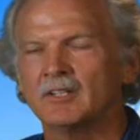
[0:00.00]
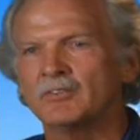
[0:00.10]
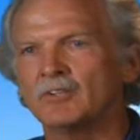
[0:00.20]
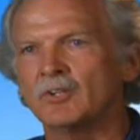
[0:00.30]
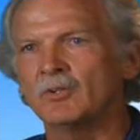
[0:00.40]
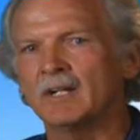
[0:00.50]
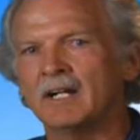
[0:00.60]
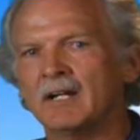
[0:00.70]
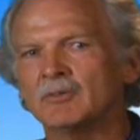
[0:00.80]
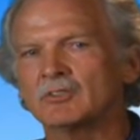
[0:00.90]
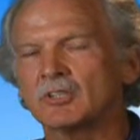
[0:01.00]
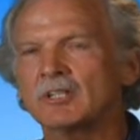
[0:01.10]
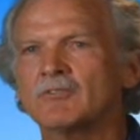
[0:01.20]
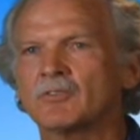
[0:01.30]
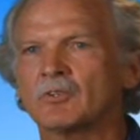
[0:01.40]
So I was
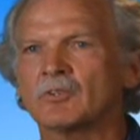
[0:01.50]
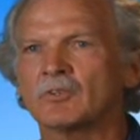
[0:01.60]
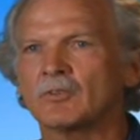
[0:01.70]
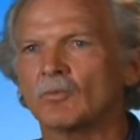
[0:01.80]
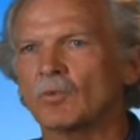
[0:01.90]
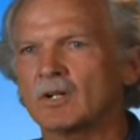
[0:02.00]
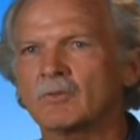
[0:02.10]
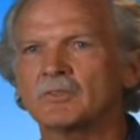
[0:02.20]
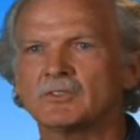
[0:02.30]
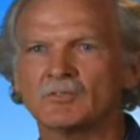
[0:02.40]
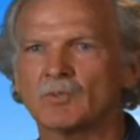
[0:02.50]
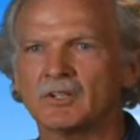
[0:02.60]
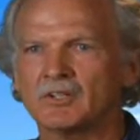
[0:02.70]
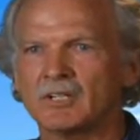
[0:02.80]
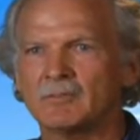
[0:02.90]
looking for where was this
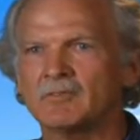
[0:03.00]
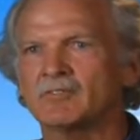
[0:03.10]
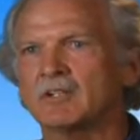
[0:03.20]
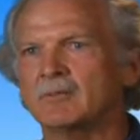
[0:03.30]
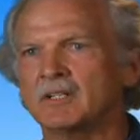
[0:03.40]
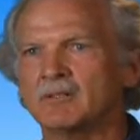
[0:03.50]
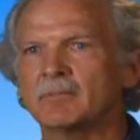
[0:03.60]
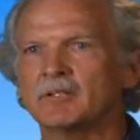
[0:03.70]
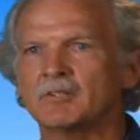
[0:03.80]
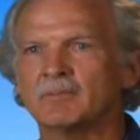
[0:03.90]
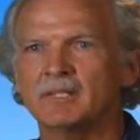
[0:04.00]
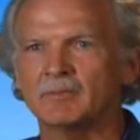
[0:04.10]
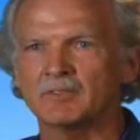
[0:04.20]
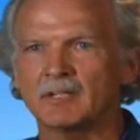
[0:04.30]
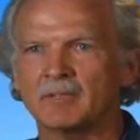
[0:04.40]
water coming from, and it appeared to me it
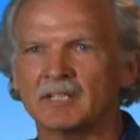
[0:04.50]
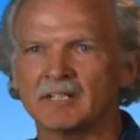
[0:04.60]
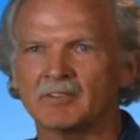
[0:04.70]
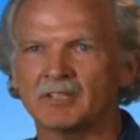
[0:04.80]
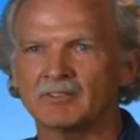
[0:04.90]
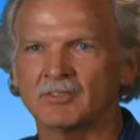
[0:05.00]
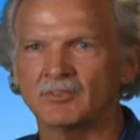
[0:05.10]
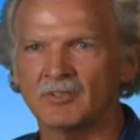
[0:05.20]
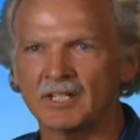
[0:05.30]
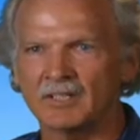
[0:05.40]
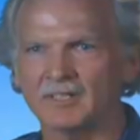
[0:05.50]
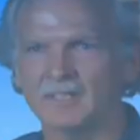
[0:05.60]
was coming out of Aliso Creek.